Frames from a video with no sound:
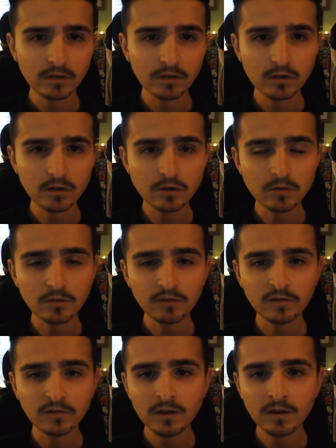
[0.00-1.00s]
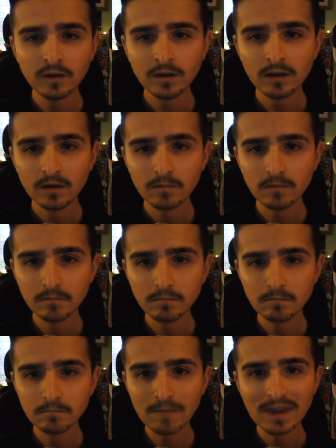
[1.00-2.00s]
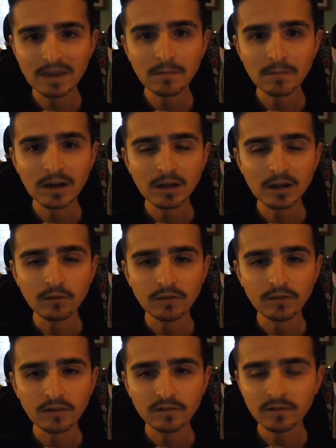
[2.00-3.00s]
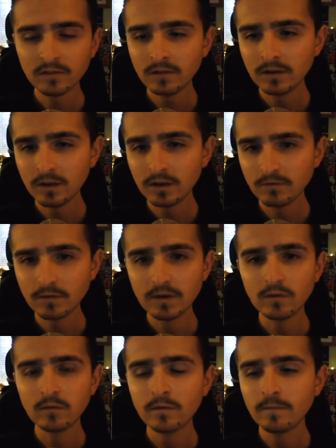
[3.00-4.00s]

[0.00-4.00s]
YouTubers making money off this for real,